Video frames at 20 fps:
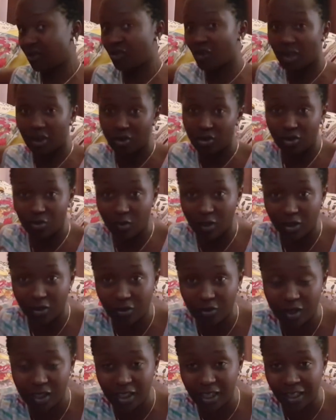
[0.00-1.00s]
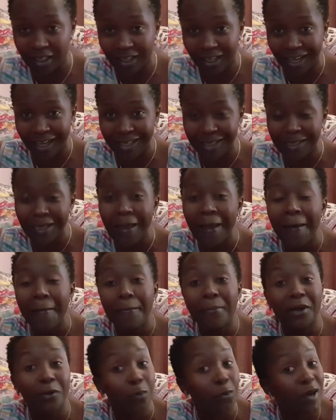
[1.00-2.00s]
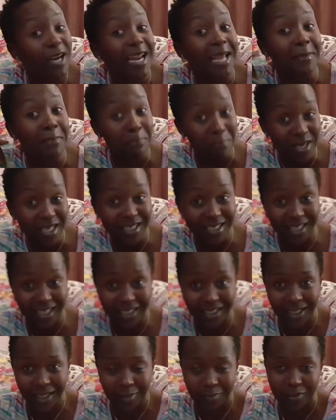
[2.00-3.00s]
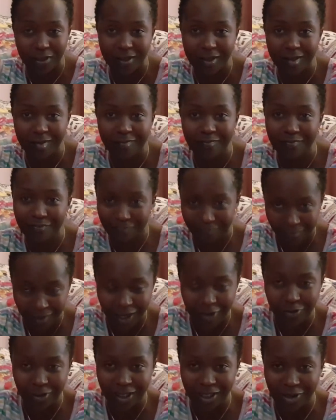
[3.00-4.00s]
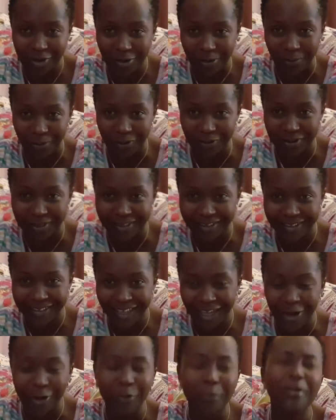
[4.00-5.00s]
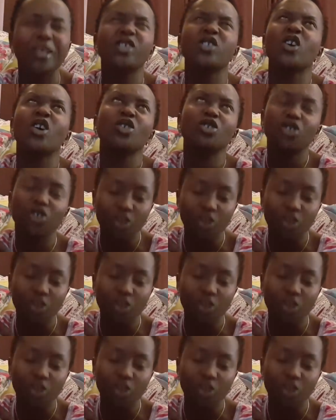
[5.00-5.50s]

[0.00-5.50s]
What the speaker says: So I don't want those side eyes. But when I beat that habit, I'll tell you about it. I'll be so